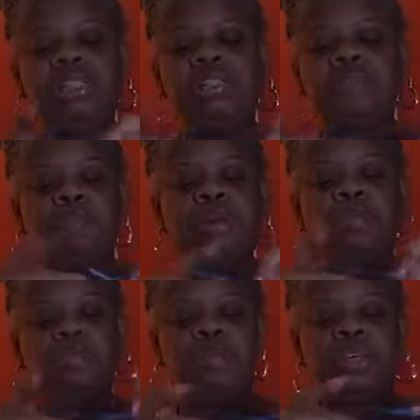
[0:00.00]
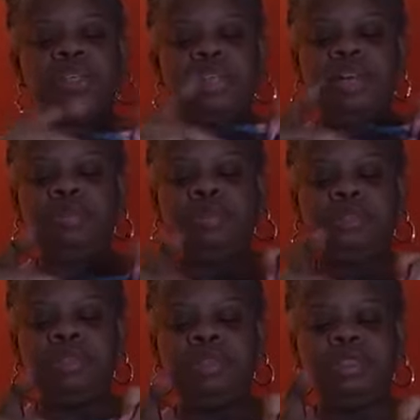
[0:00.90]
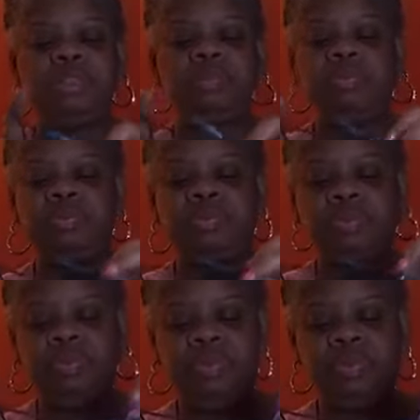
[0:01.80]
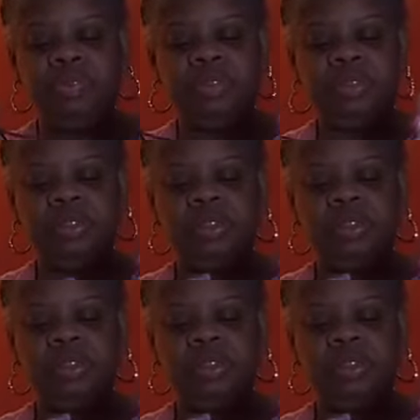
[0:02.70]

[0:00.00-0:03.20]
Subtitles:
So now I'm subjected to Big Boy's Neighborhood